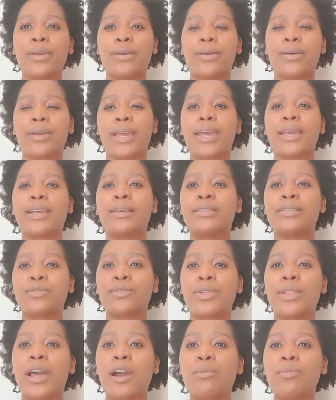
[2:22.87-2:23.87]
Okay,
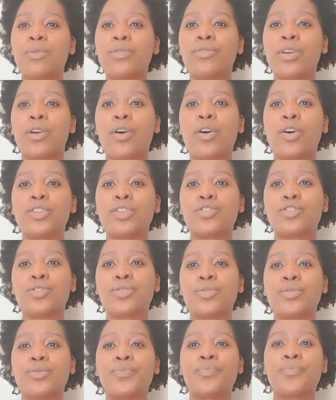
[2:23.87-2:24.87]
so now moving on
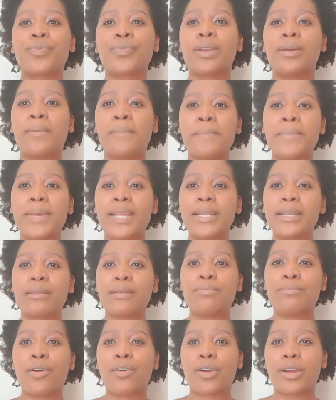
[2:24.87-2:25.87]
to
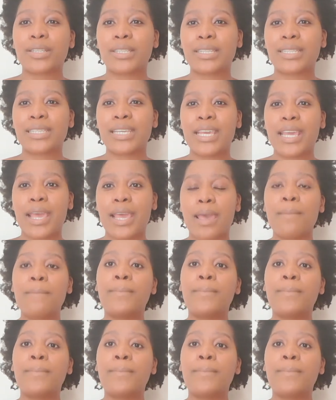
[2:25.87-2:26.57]
medium porosity hair.